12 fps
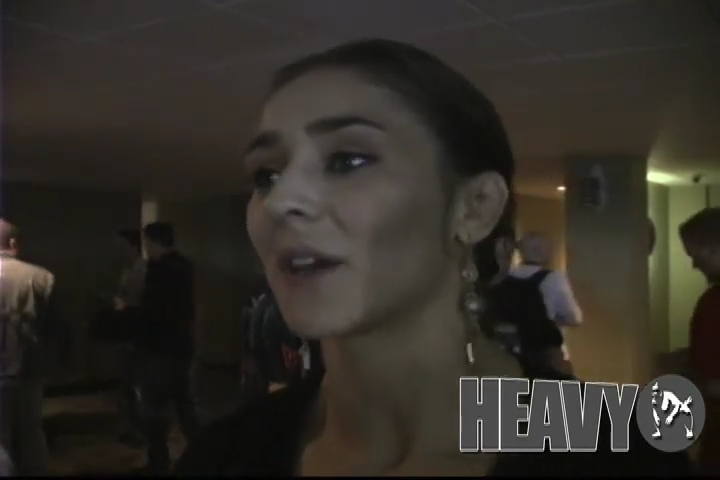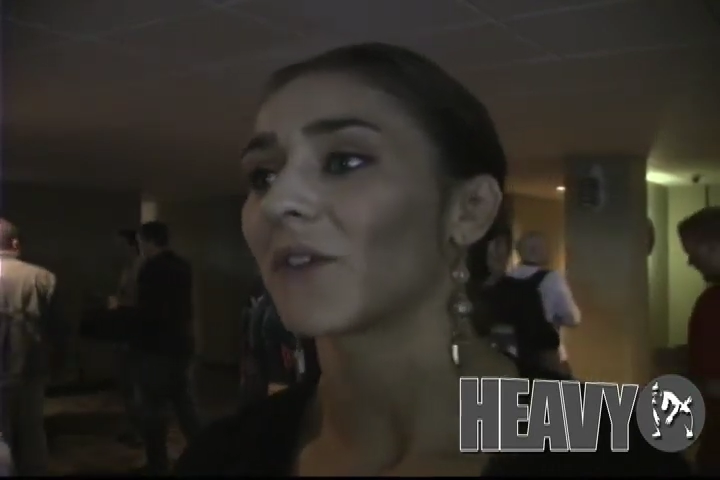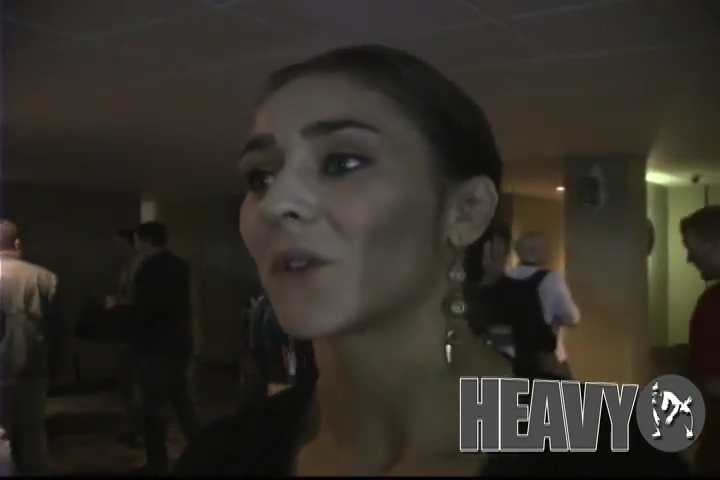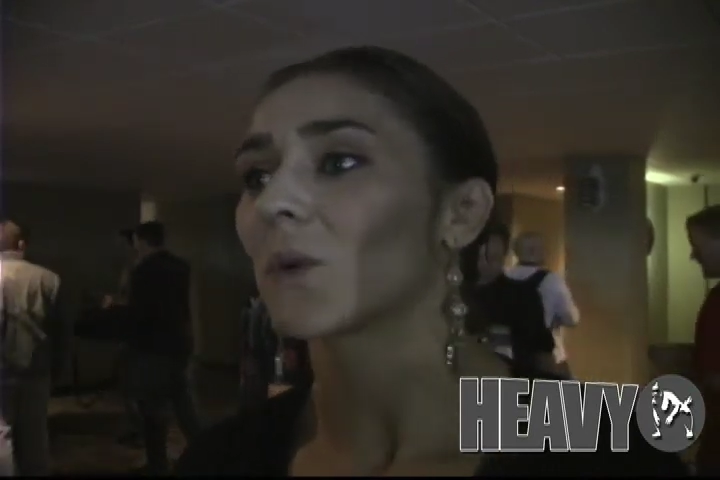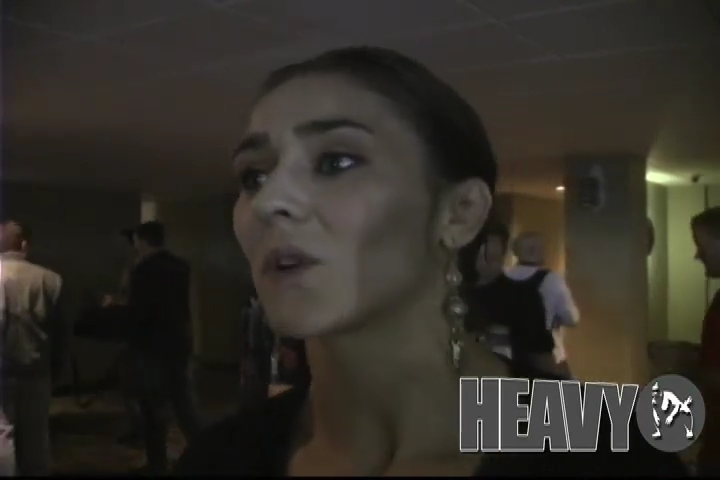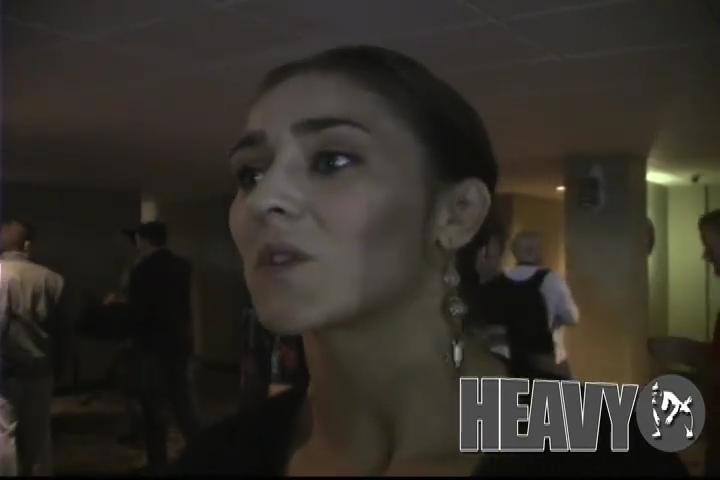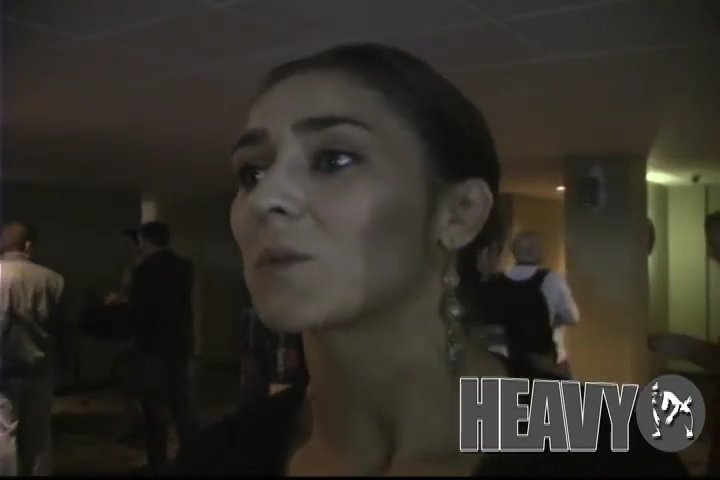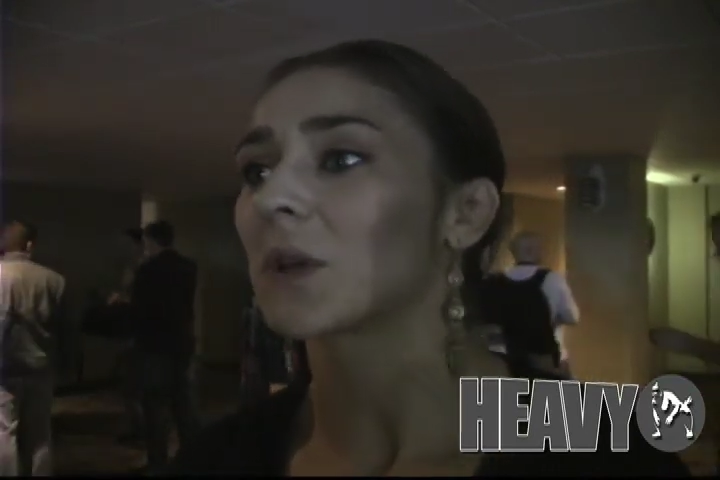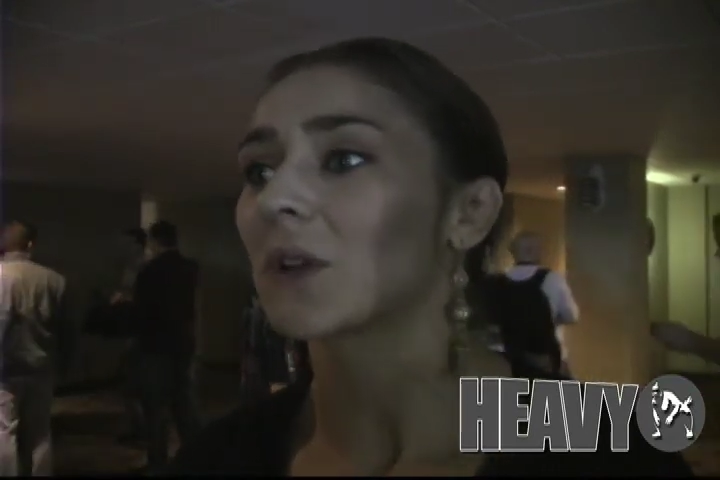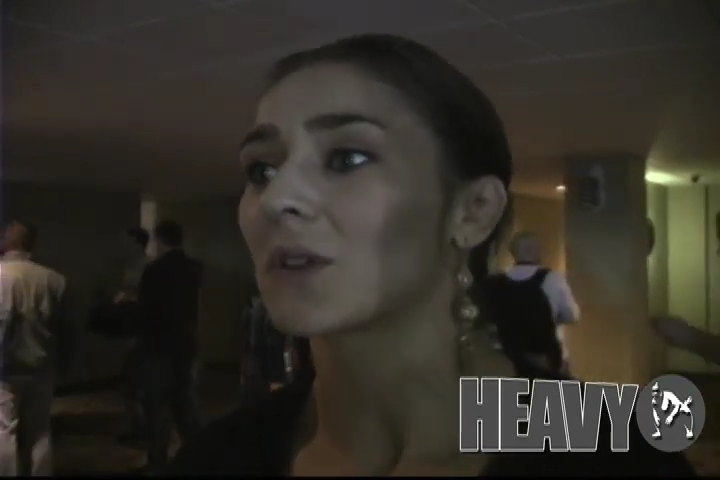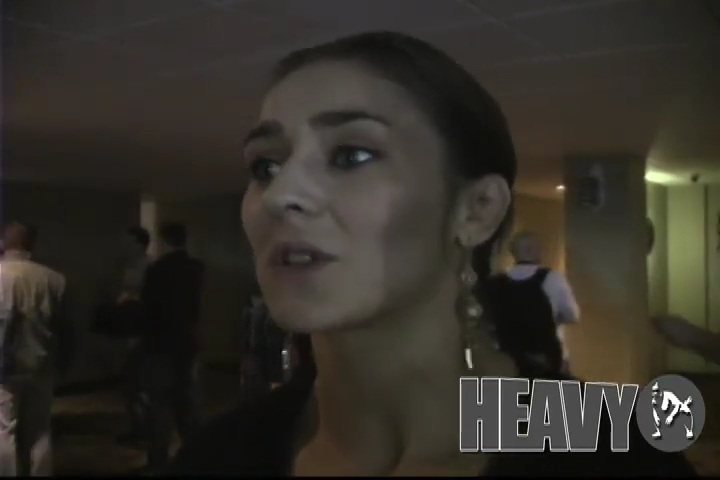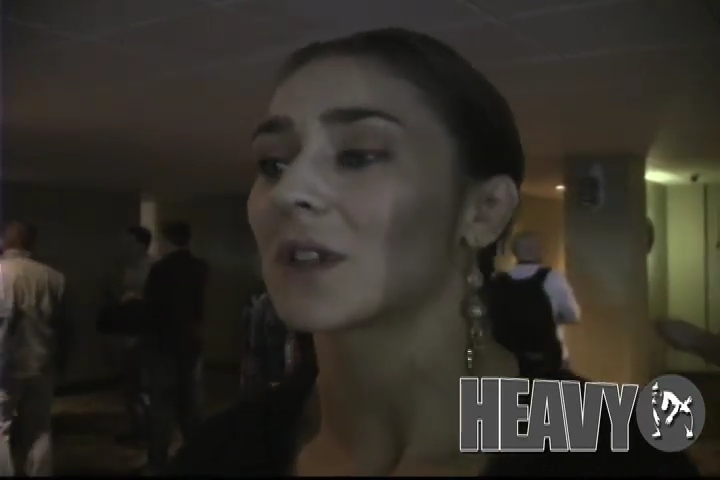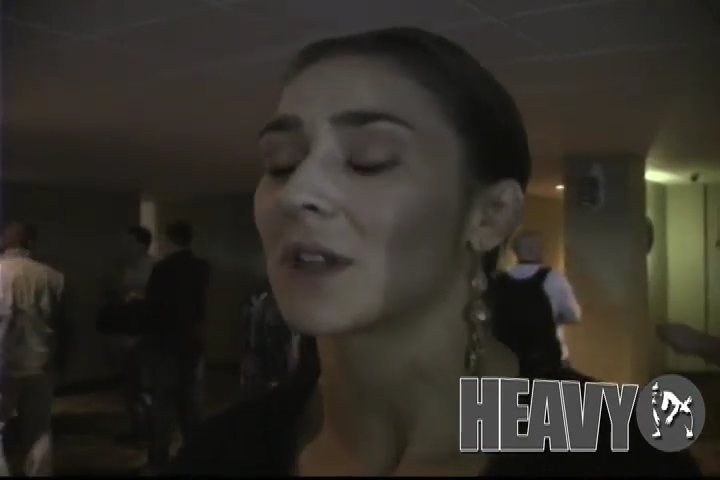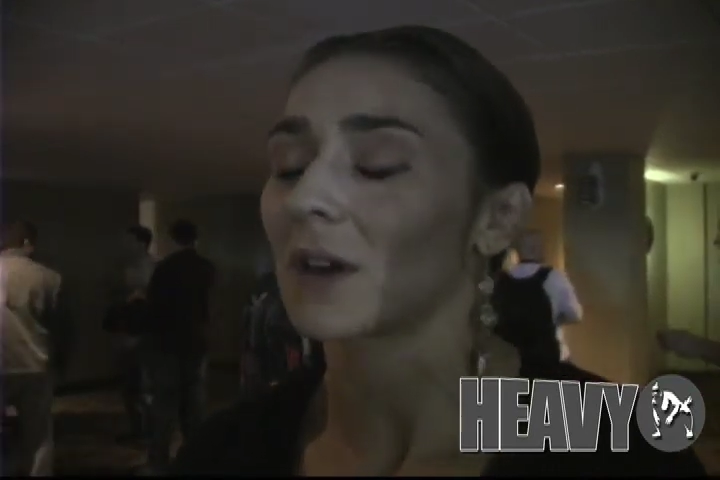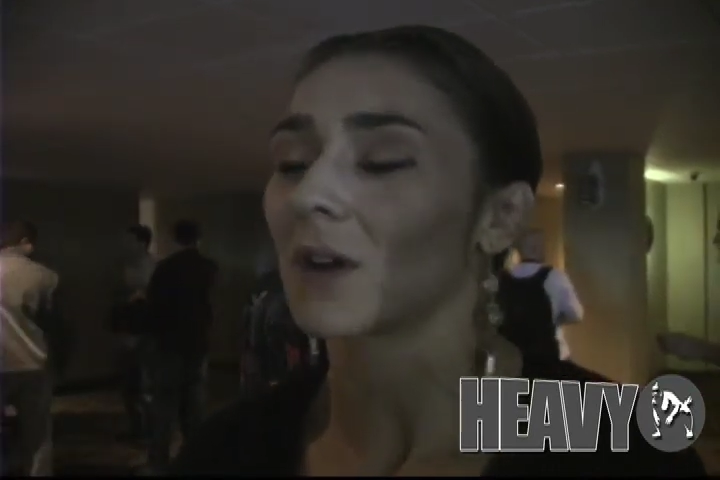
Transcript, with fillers: afterwards because